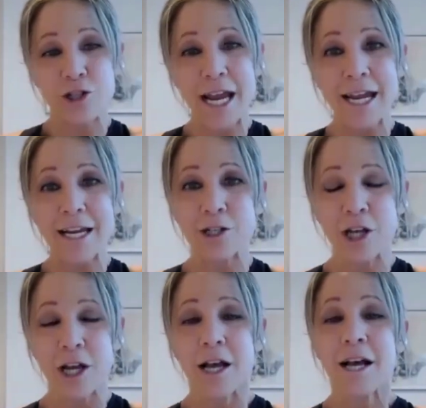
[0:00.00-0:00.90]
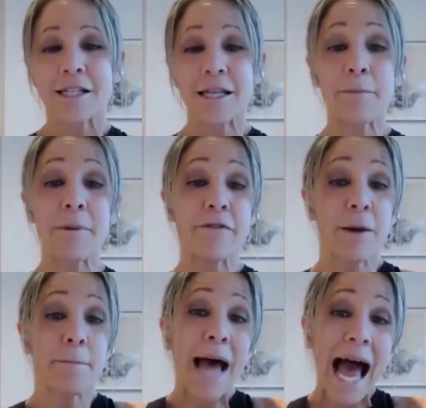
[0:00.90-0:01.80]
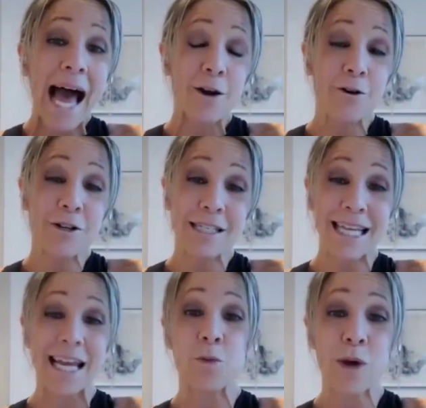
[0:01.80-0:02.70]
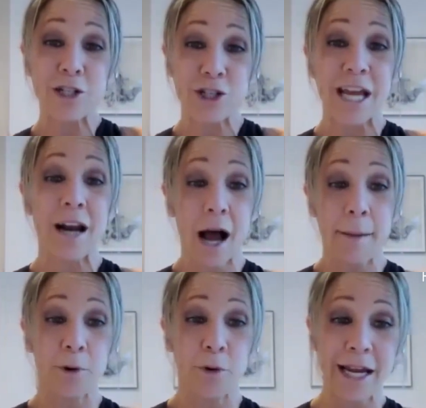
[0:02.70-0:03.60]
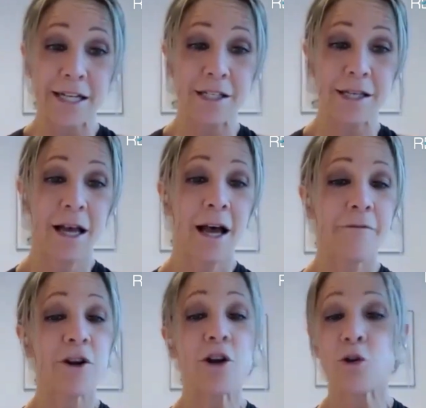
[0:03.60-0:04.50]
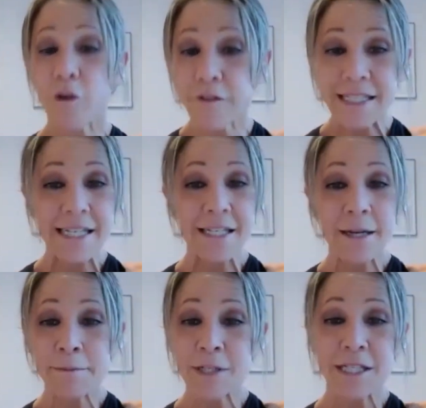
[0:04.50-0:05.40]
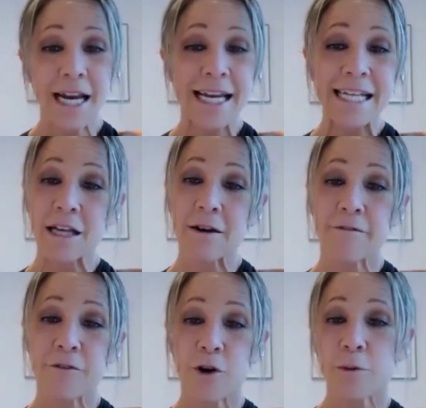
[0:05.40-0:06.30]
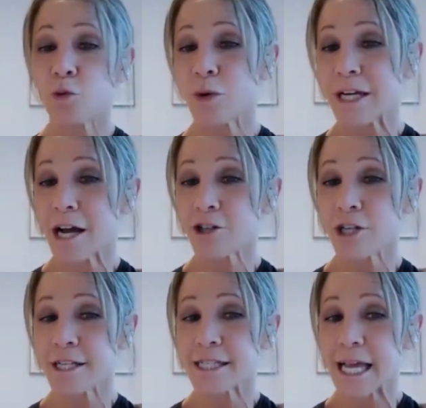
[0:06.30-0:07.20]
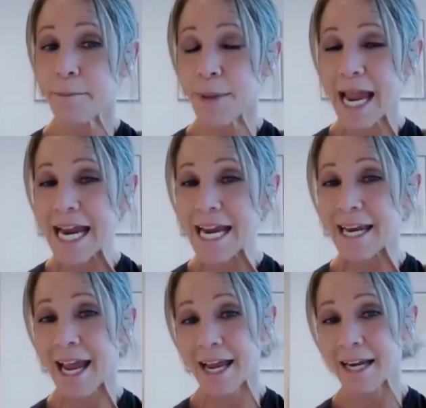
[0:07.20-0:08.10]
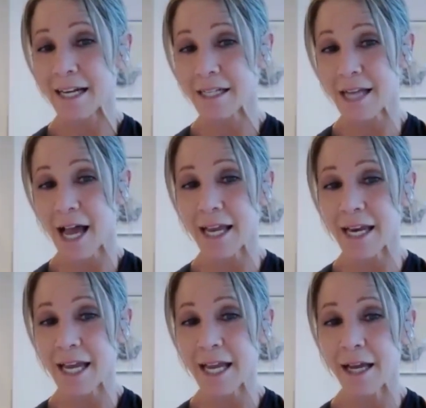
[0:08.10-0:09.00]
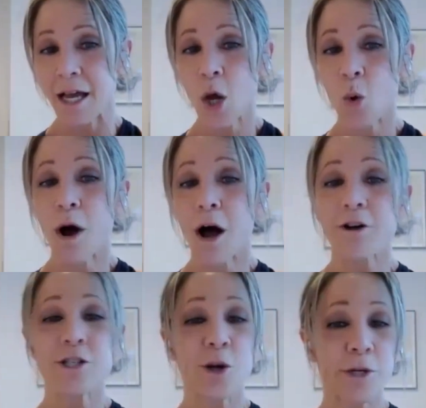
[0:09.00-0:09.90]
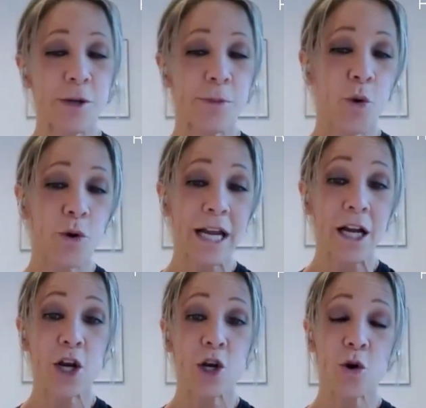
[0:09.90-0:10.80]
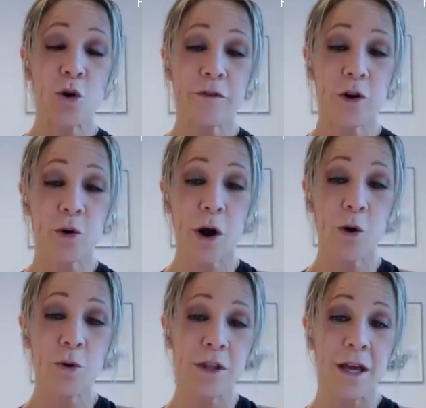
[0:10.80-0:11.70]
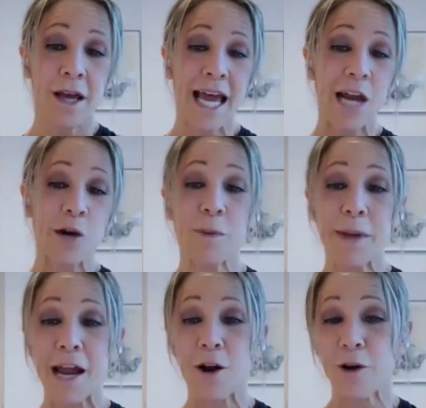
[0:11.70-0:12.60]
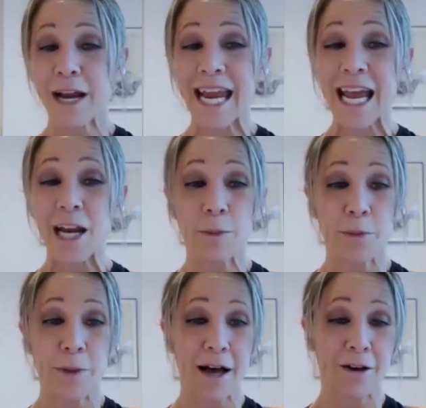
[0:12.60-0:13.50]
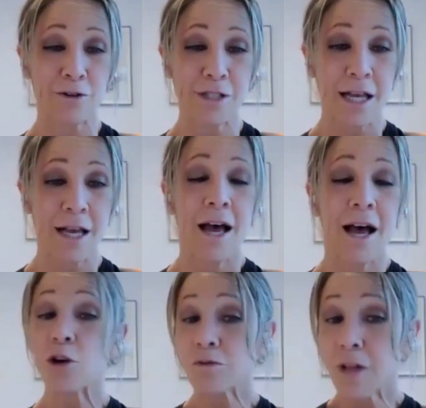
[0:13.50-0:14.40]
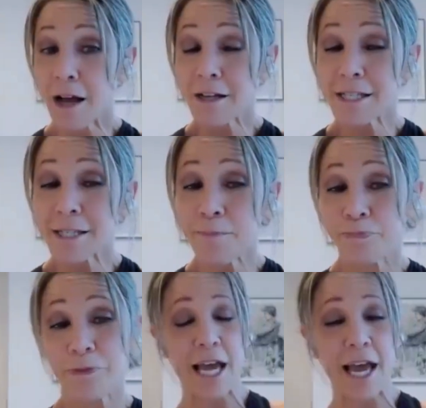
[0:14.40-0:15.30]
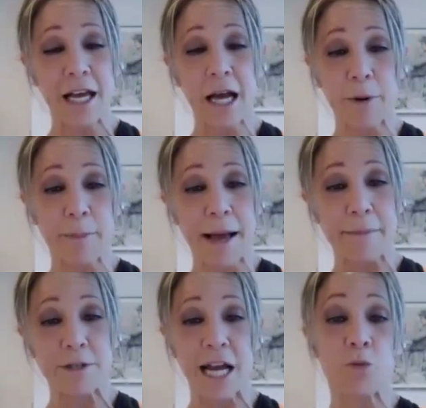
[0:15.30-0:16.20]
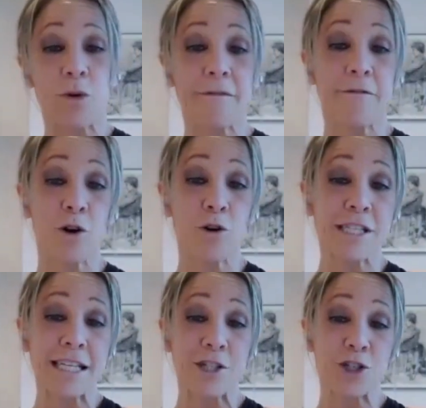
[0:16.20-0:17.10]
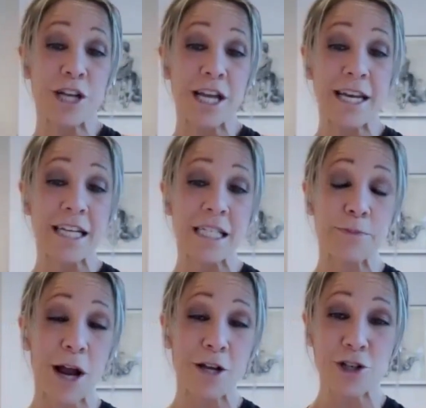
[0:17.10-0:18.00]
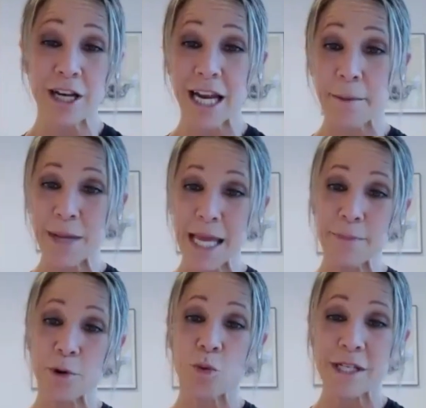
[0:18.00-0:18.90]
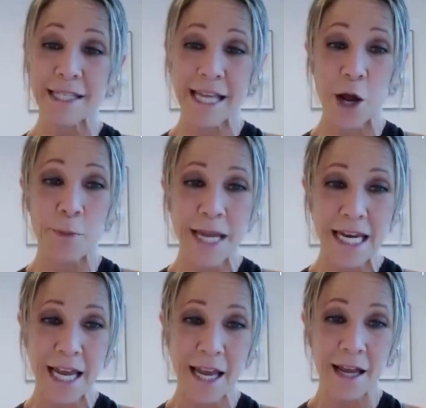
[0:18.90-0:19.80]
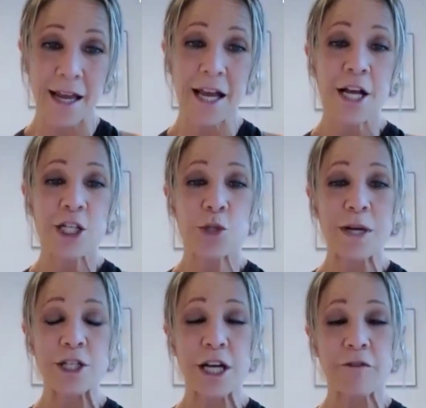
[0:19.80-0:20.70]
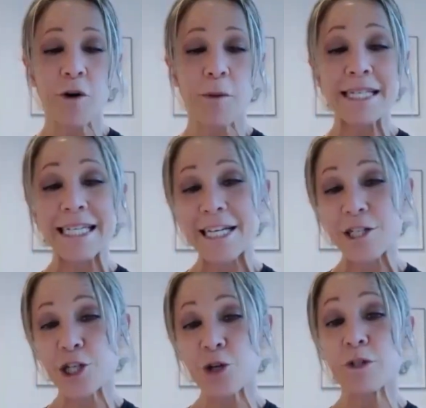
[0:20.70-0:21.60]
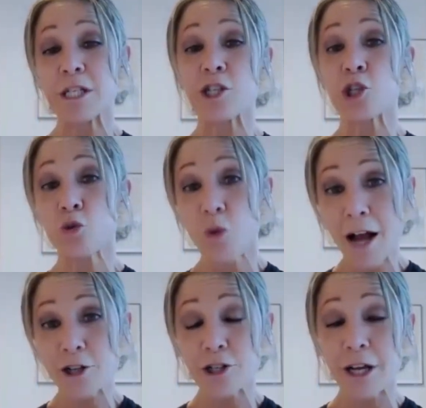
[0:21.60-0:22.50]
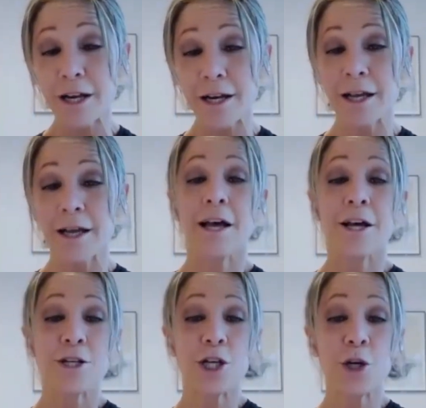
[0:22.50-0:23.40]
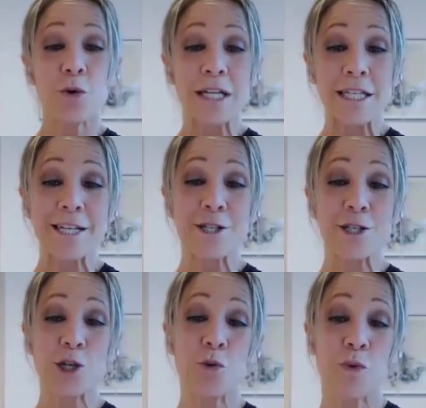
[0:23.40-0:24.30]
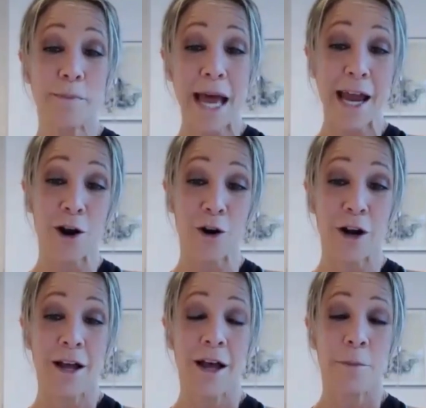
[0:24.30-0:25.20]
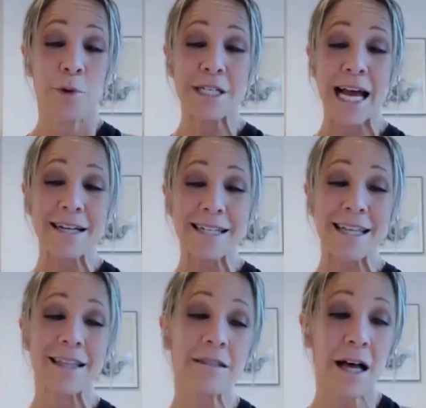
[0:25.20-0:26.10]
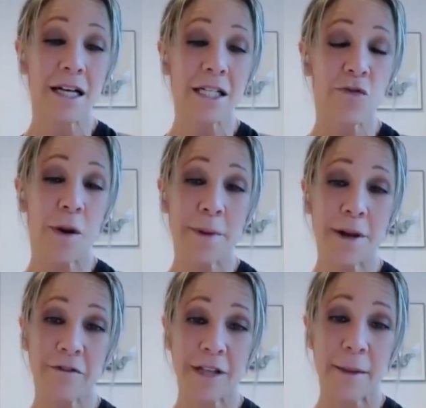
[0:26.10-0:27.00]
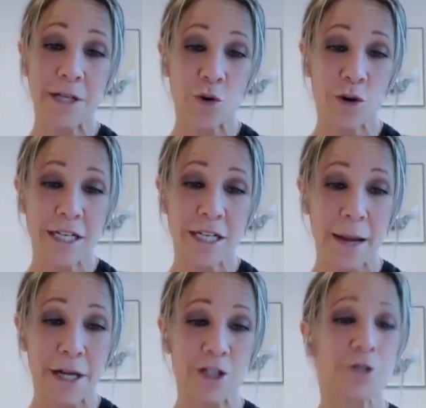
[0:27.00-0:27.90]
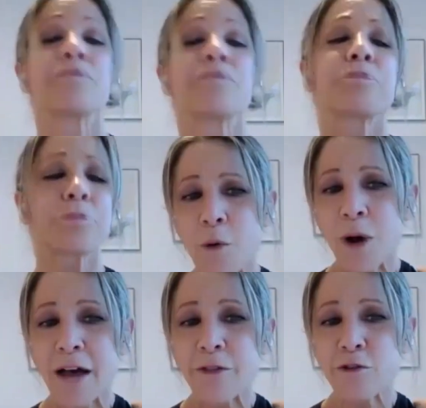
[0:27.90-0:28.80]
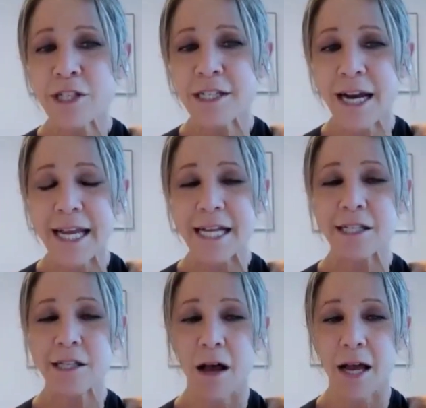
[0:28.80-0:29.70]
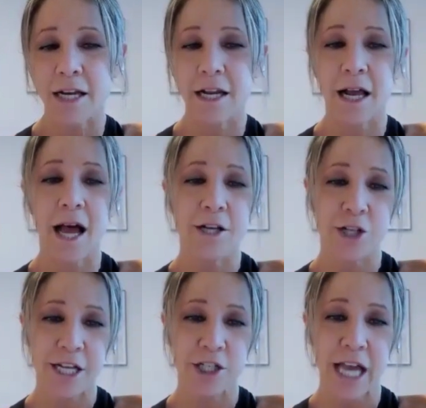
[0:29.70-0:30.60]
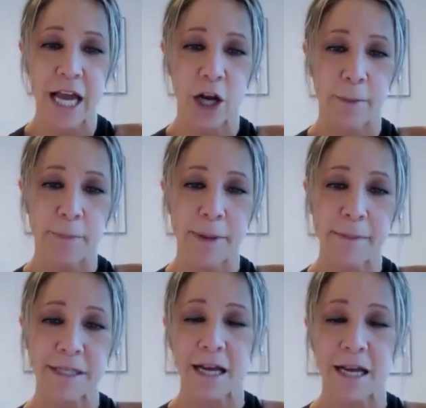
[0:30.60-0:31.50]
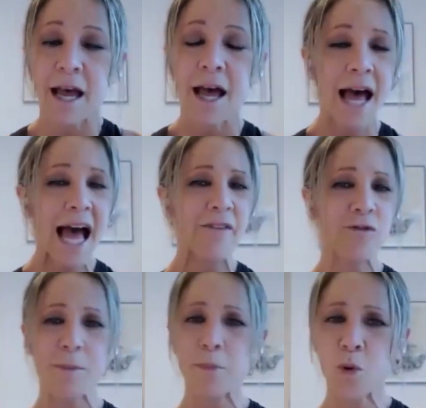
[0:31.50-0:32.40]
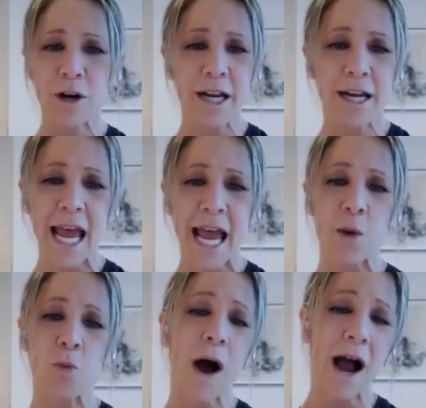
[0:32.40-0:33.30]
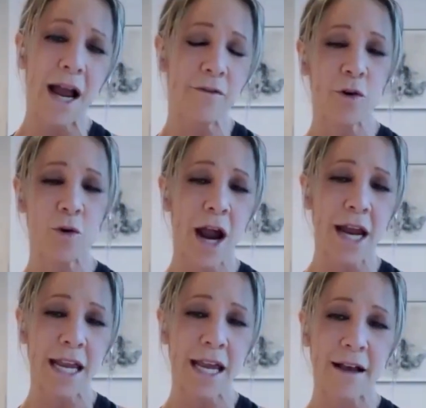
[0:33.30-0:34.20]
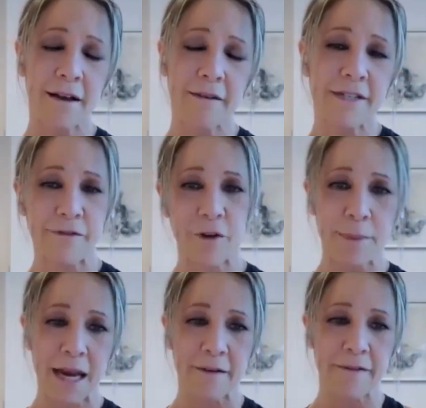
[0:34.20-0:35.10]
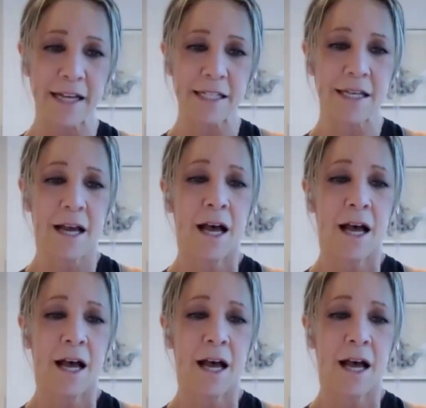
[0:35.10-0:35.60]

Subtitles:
change some of the patterns in which it operates. For your nervous system, studies confirmed reductions in pain and anxiety, while also supporting nerve growth and repair in animal models. Your lungs, copper peptide reverses gene expression in people with COPD, switching from tissue destruction to tissue repair, protecting the lungs from inflammatory damage. Now, other studies on GHK copper peptide have reported a wide variety of different benefits.